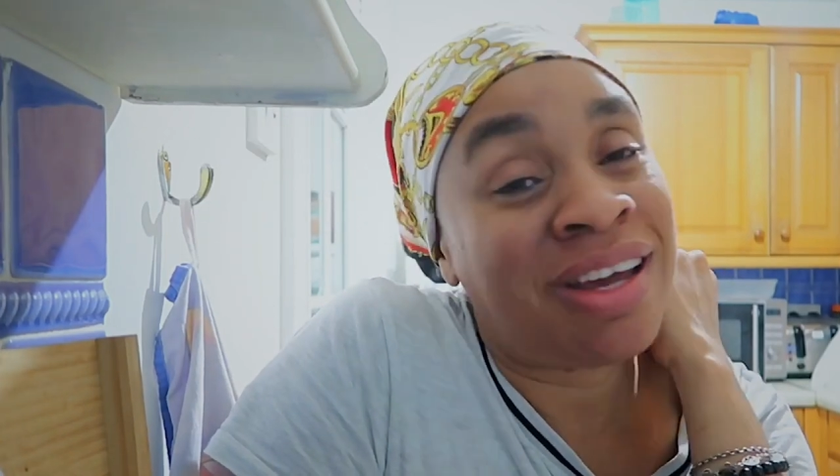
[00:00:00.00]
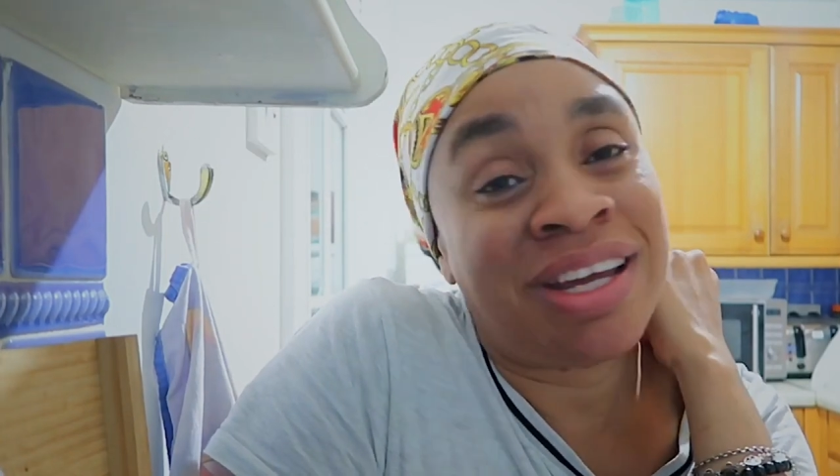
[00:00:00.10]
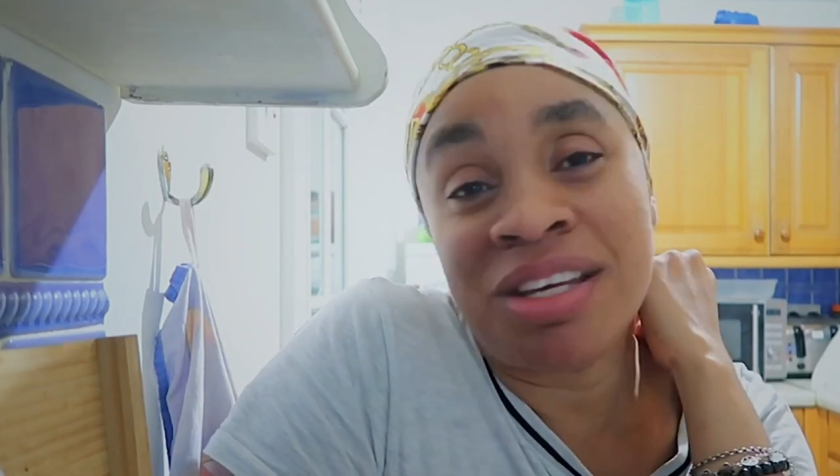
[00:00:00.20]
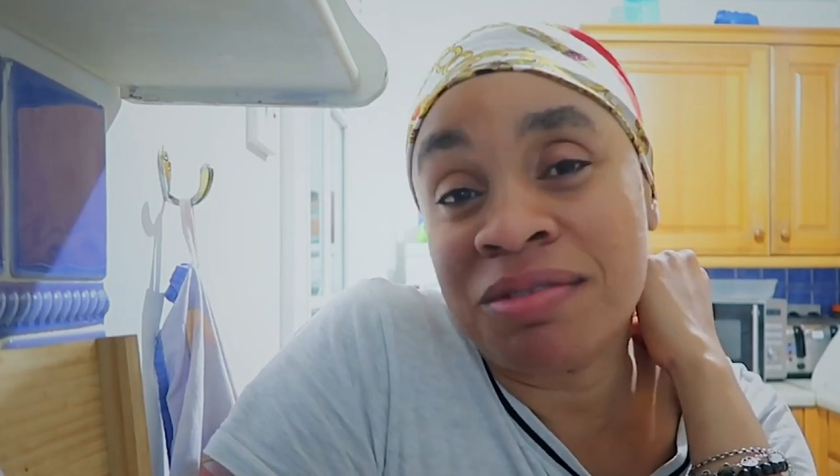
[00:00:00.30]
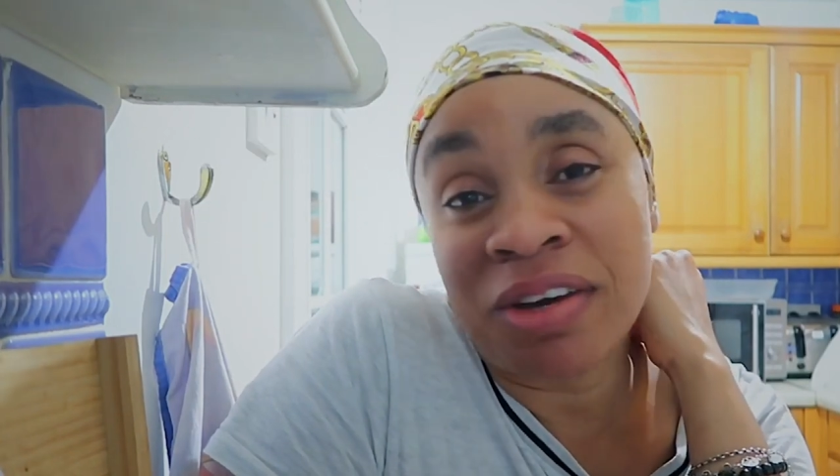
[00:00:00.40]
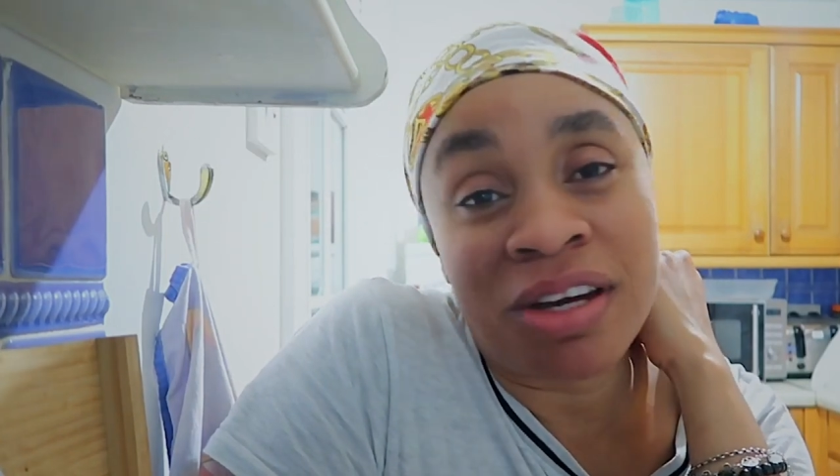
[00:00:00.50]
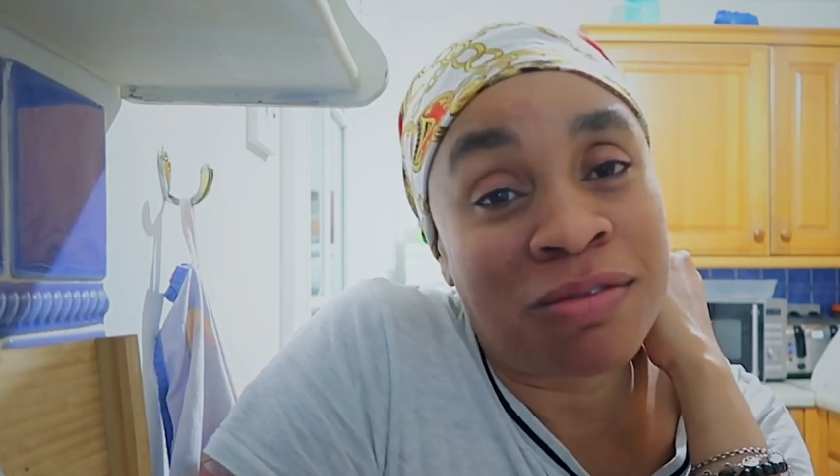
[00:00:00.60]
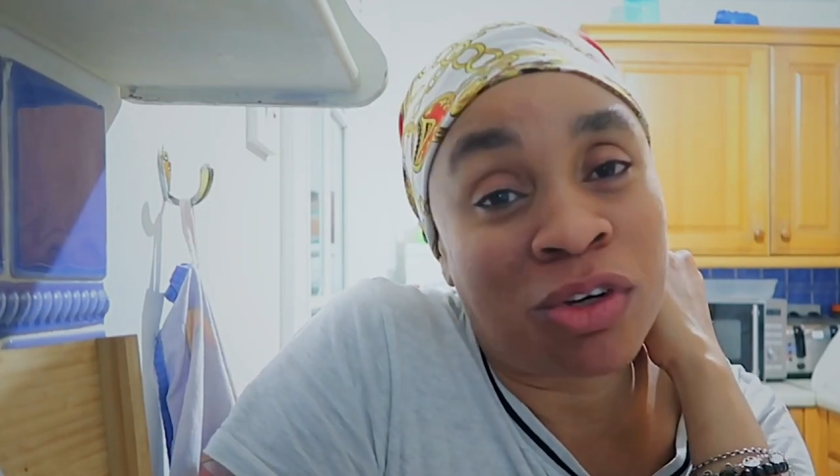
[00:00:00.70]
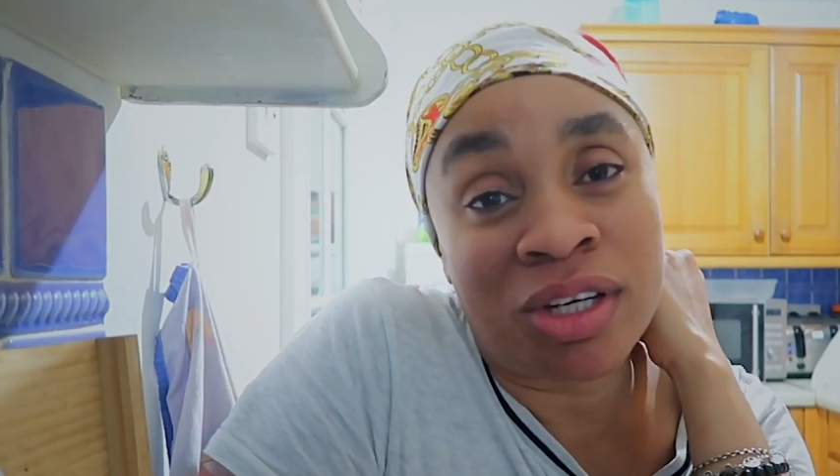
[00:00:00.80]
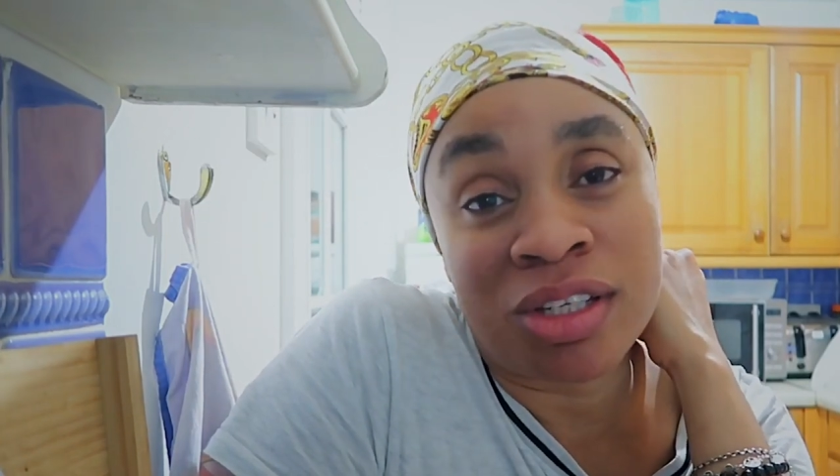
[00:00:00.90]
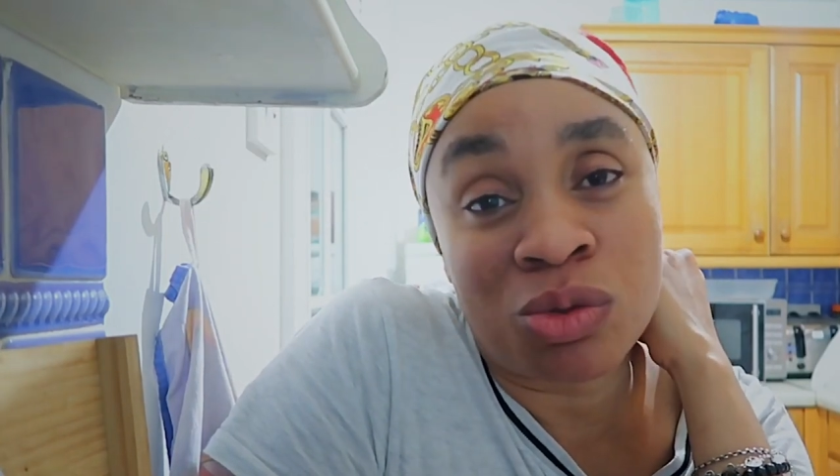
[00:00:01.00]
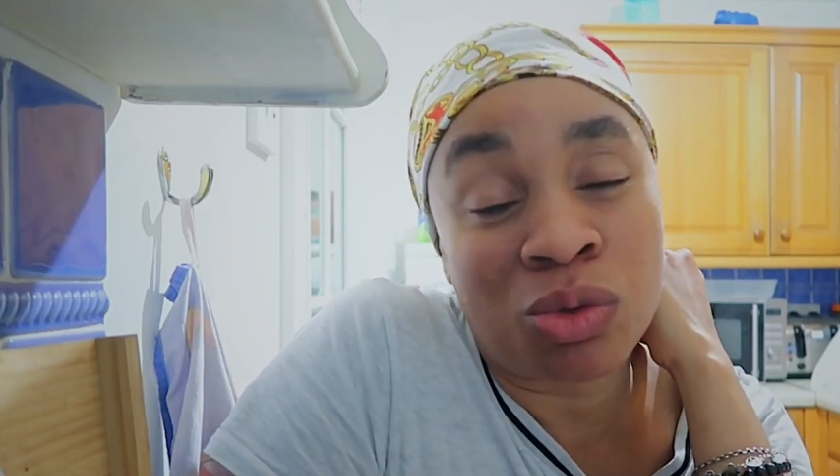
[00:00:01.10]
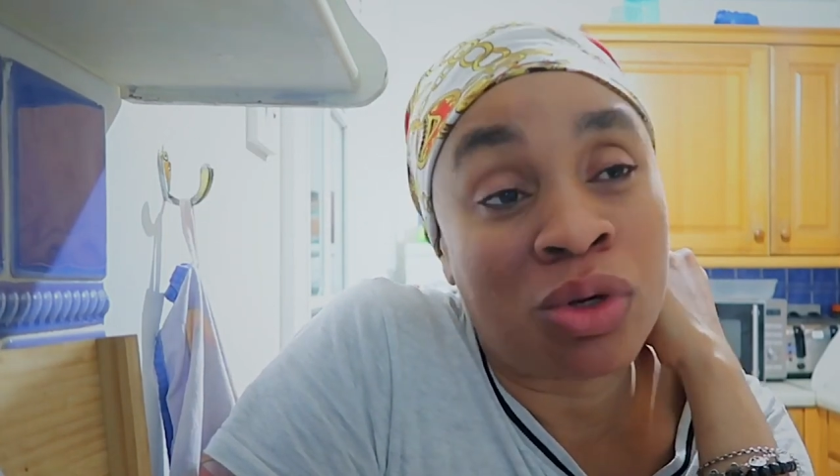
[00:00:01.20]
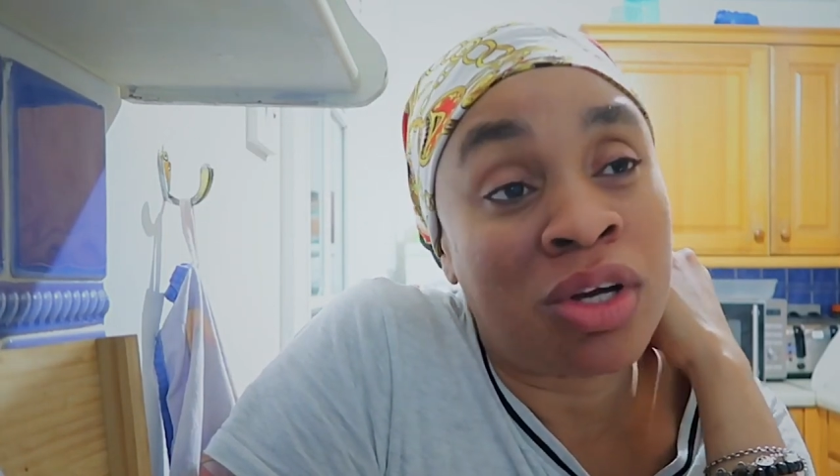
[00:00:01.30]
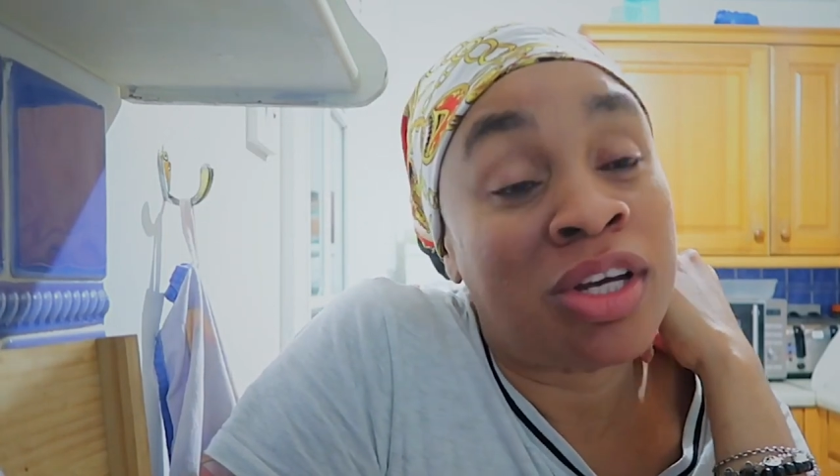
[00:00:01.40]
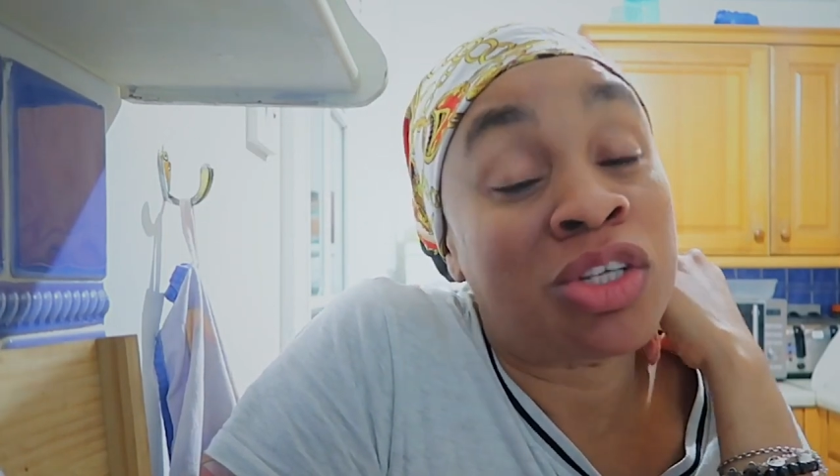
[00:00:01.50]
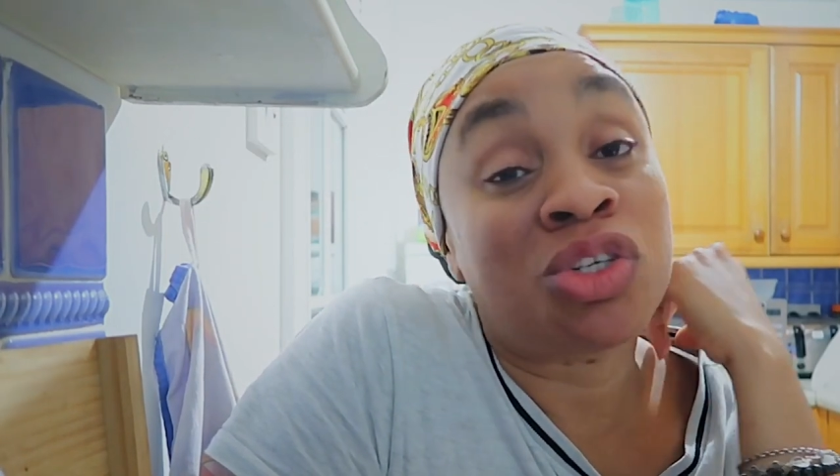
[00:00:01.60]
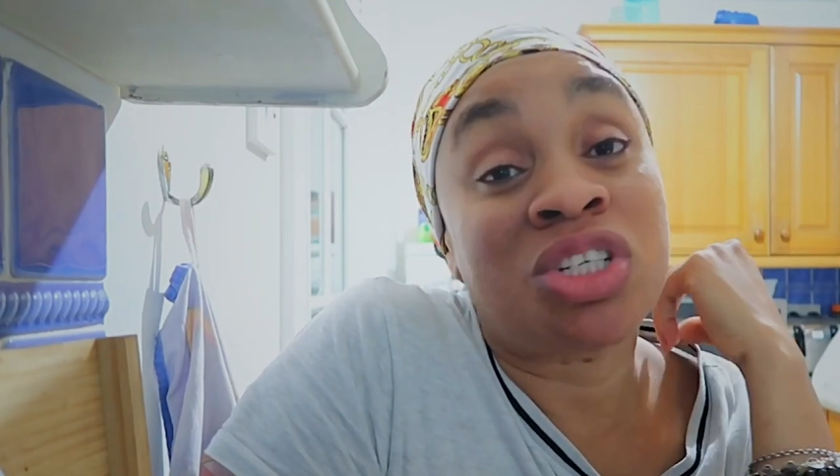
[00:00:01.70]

He didn't find that funny at all. So